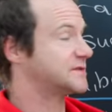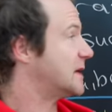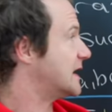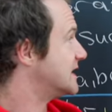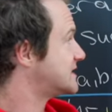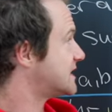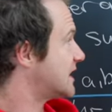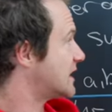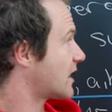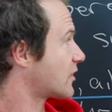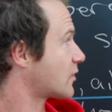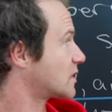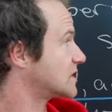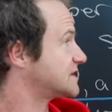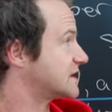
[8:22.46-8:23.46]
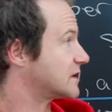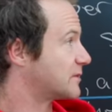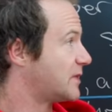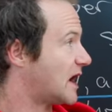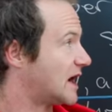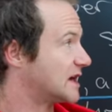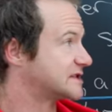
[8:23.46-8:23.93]
space, in other words, they're
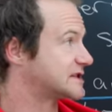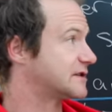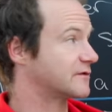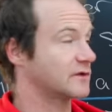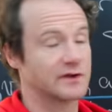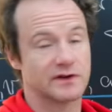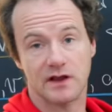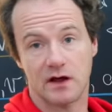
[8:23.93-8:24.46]
positive real